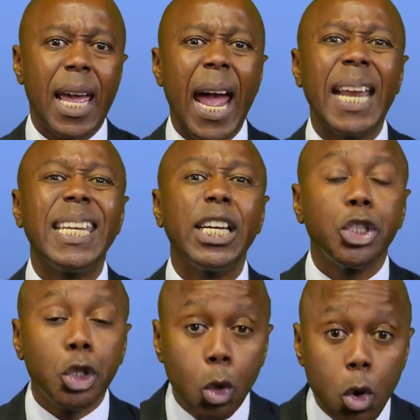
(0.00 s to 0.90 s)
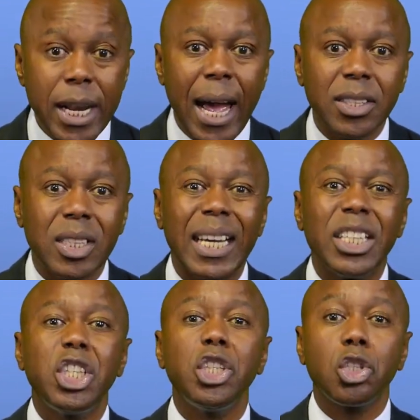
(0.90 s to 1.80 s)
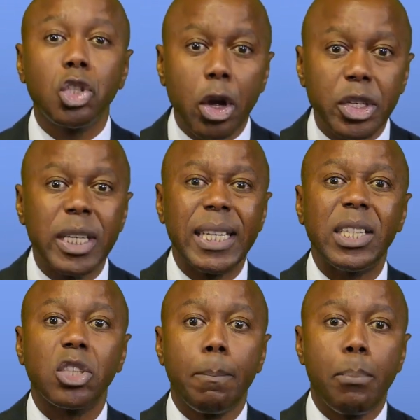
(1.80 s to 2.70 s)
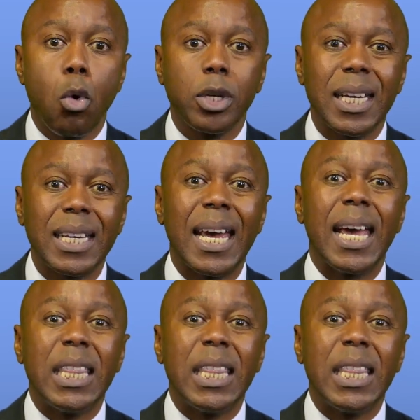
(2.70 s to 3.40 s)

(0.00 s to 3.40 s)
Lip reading: and he assured us she certainly supported